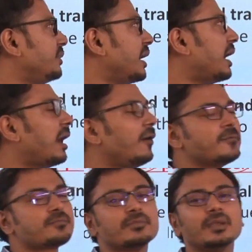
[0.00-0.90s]
we
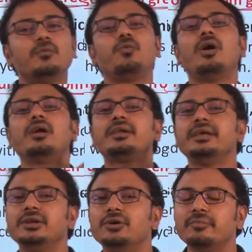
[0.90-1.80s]
have for
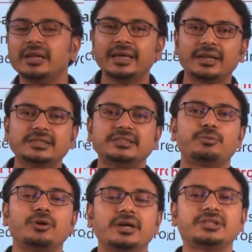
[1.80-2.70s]
renewable energy
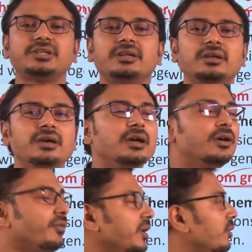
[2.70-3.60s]
production we